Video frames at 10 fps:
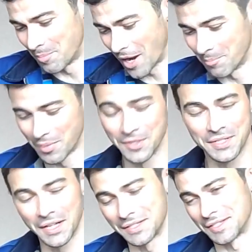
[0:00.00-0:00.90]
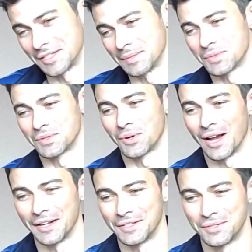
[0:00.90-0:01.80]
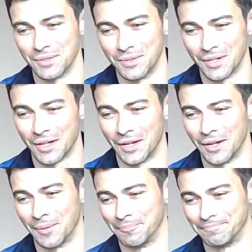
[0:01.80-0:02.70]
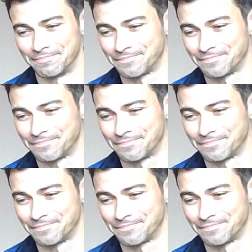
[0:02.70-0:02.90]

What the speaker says: I'm bursting at the seams with gratitude. And